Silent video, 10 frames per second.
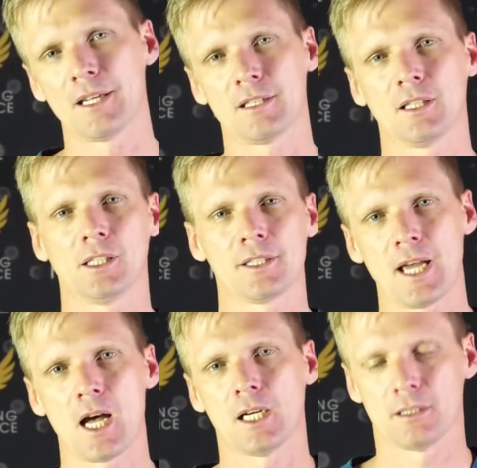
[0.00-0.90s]
until it's
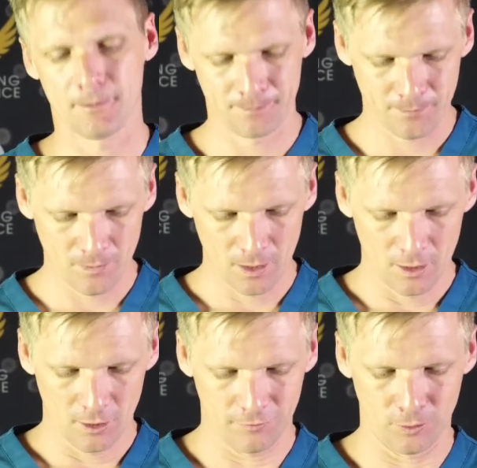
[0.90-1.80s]
hard
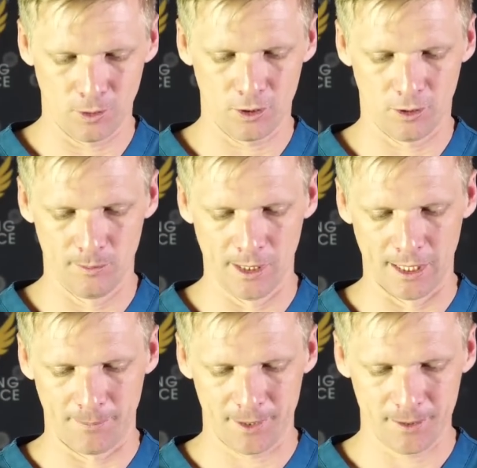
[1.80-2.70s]
for core
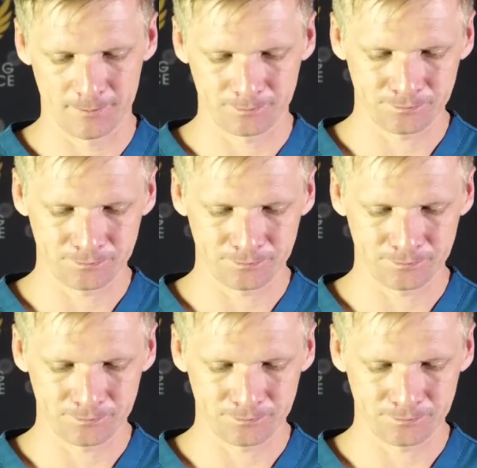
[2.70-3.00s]
build-ups.